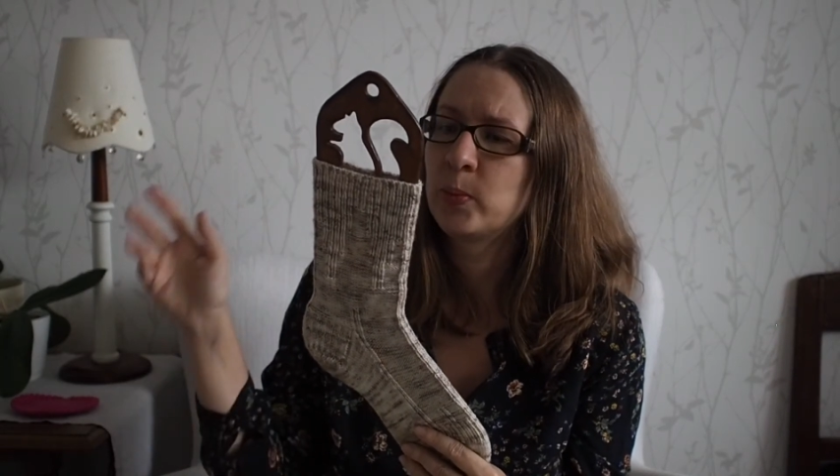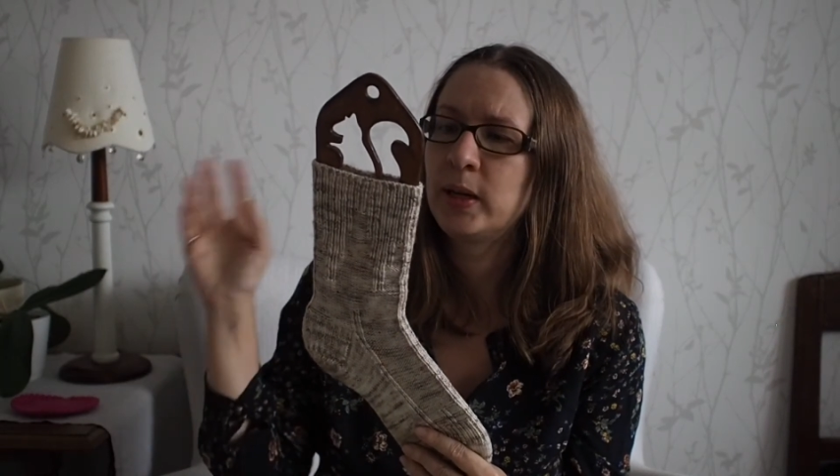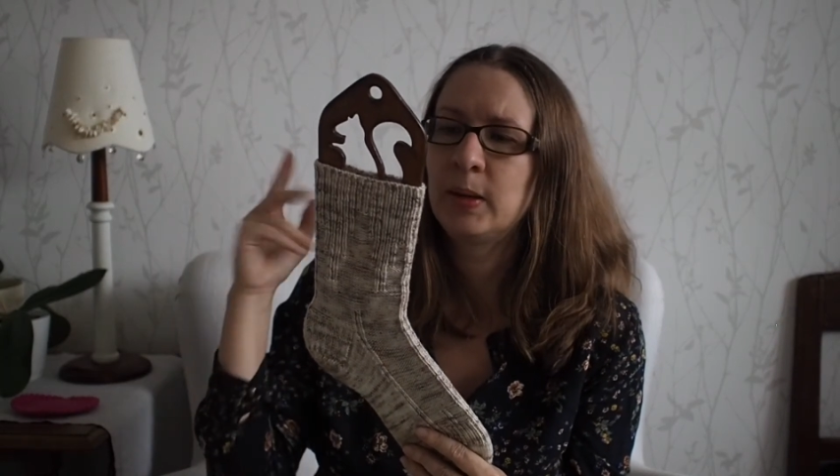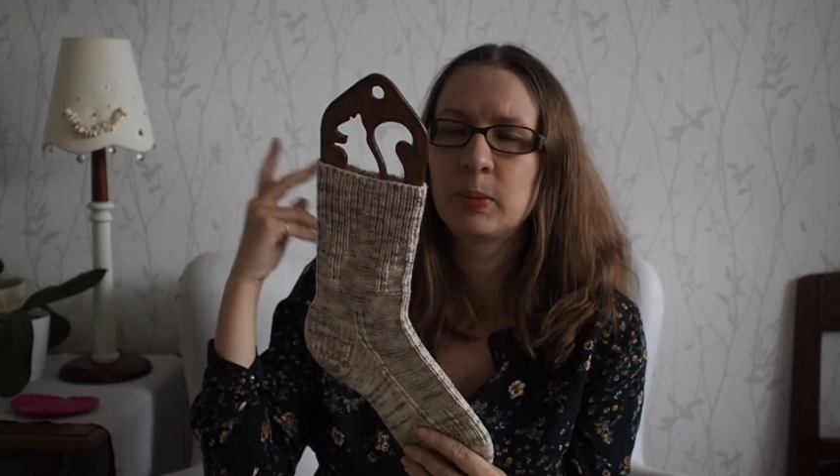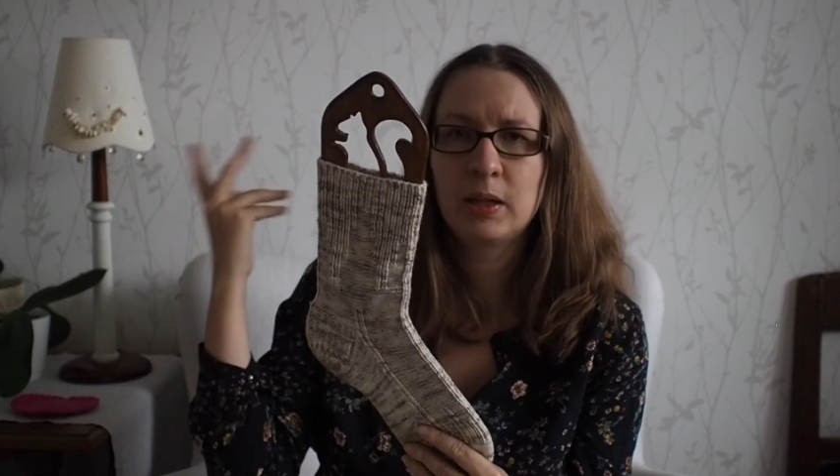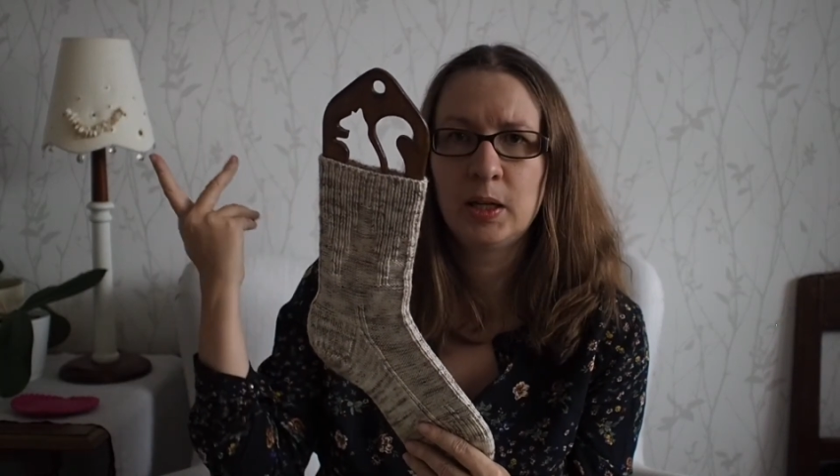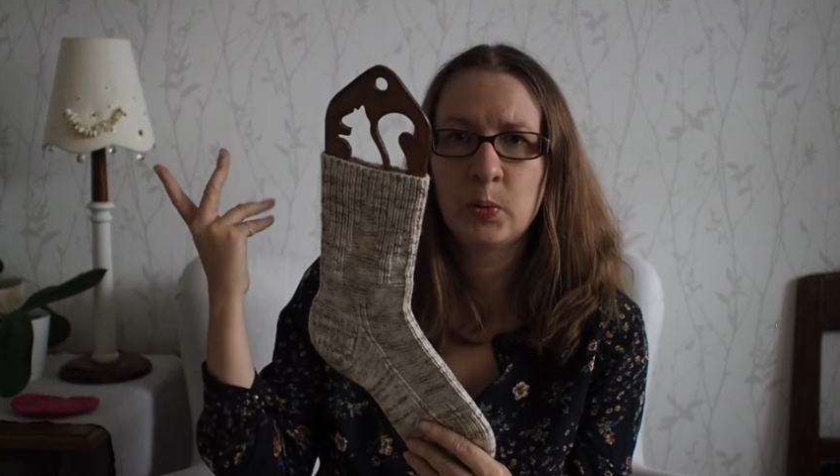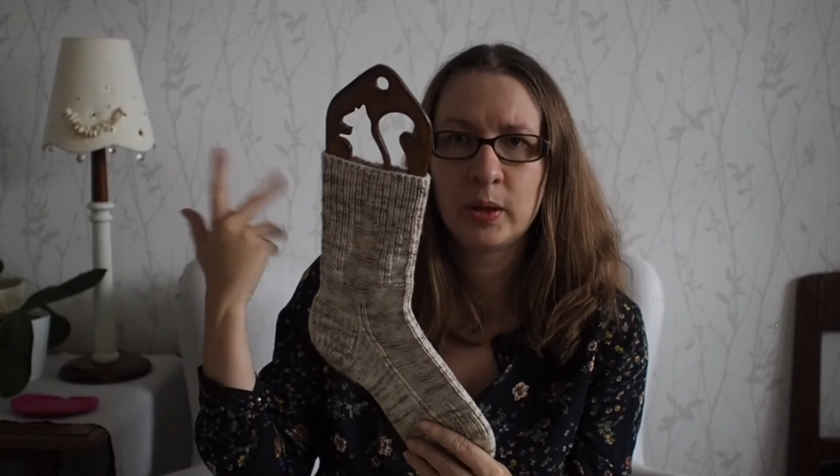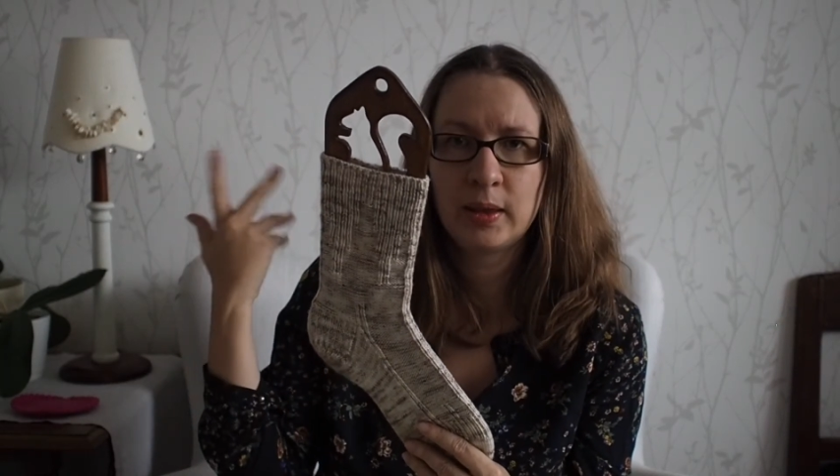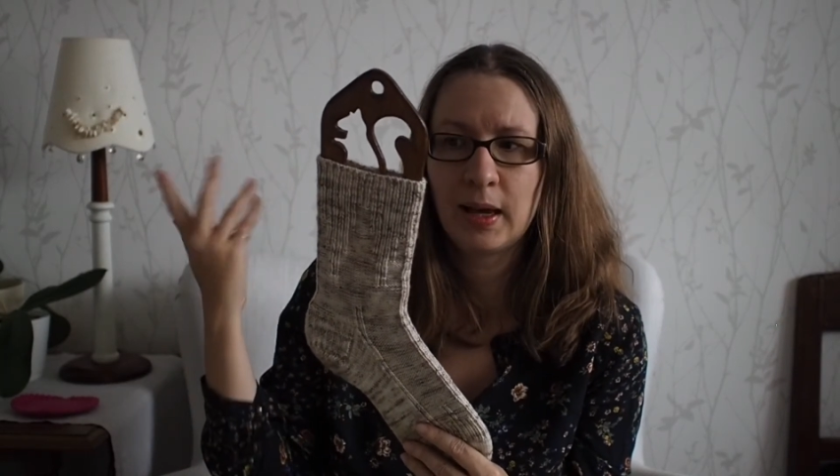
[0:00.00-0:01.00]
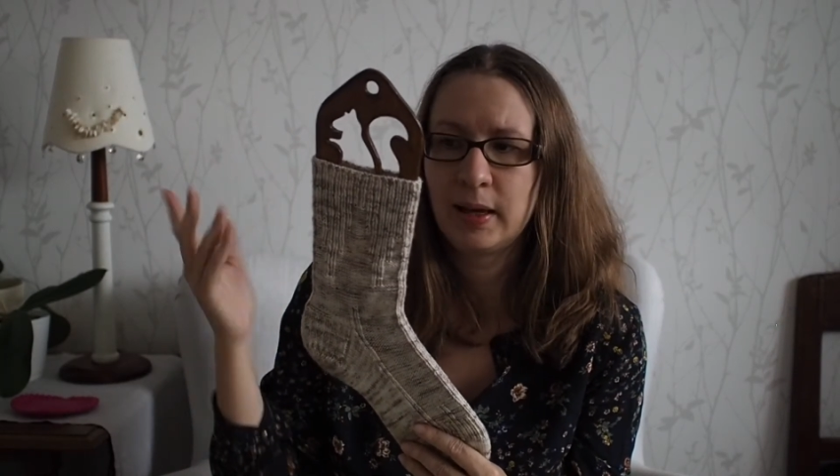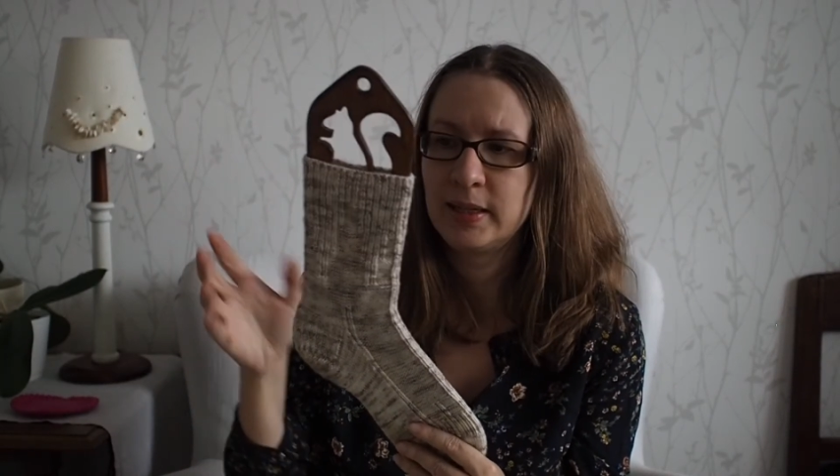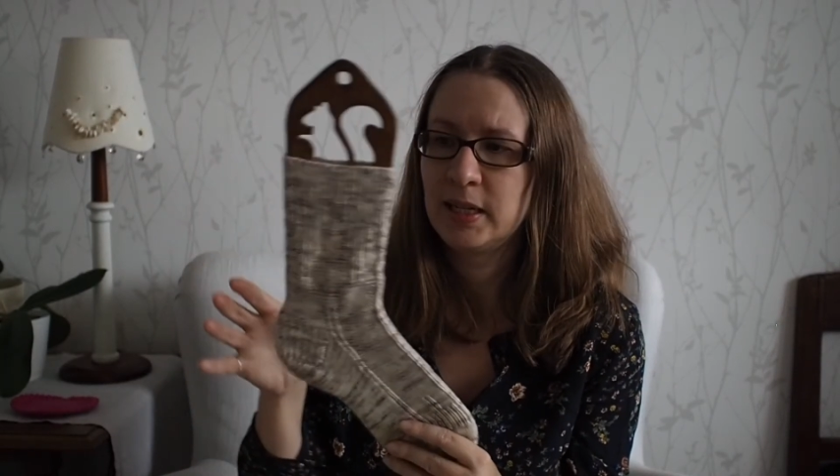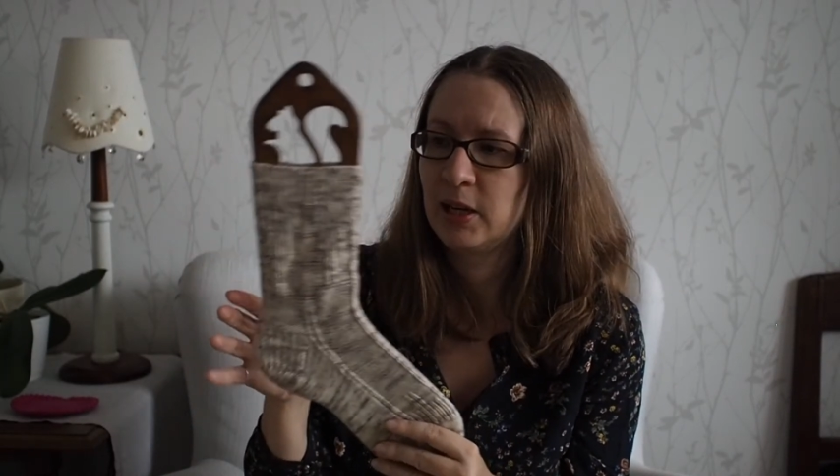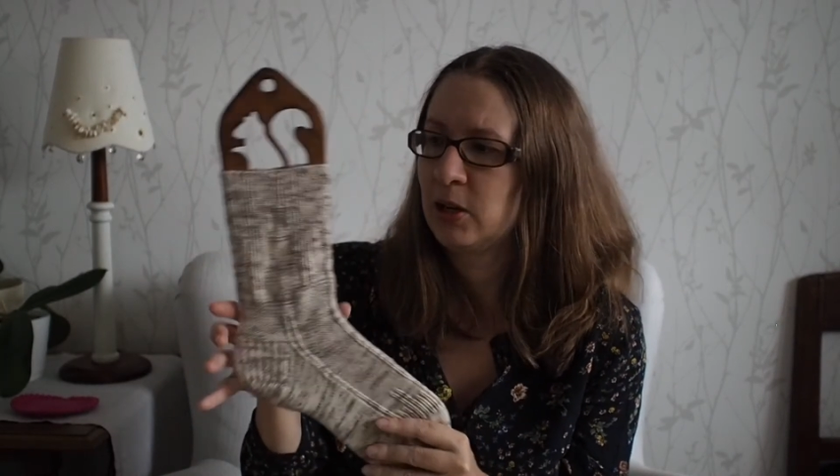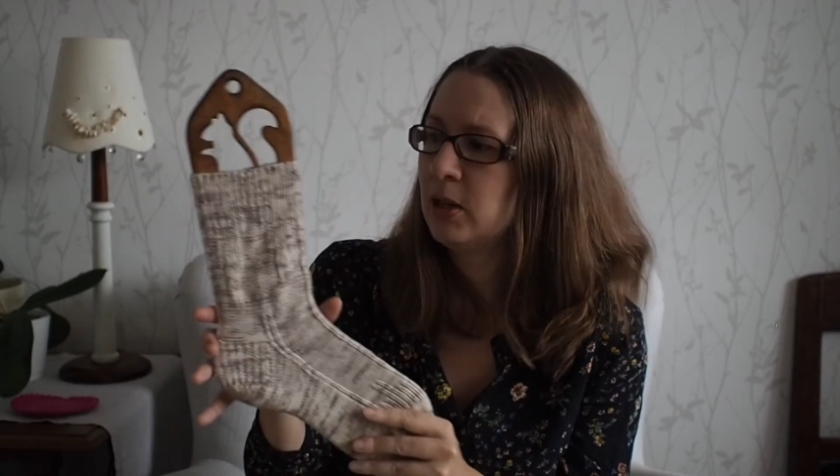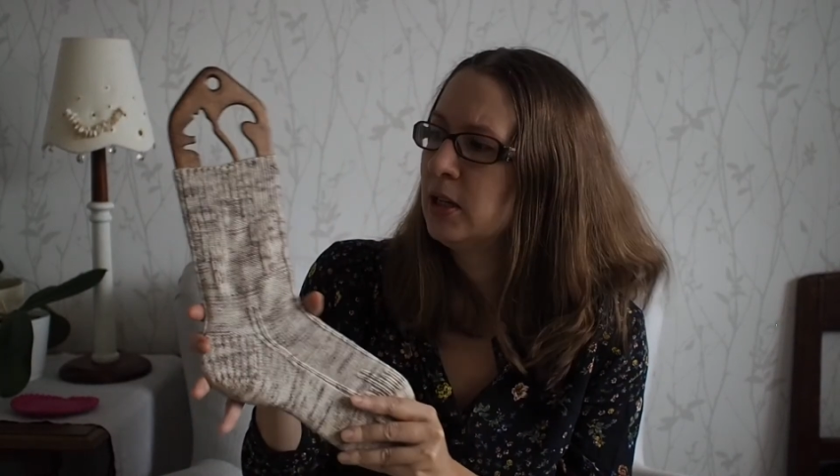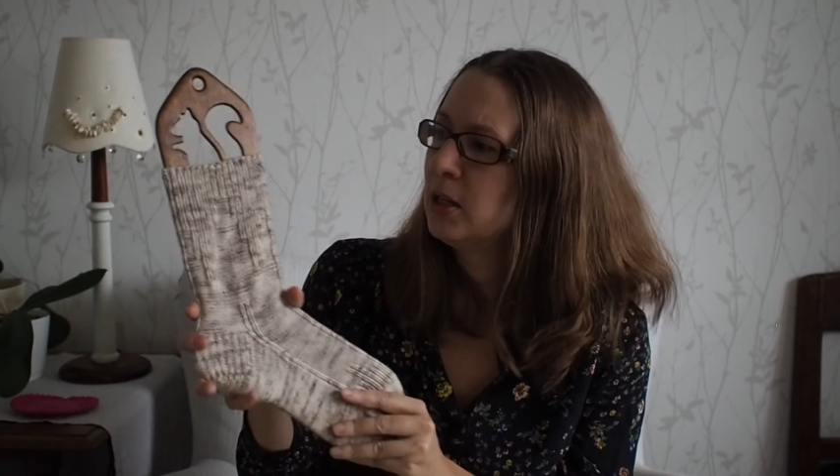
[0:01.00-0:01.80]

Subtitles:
but I played with the idea,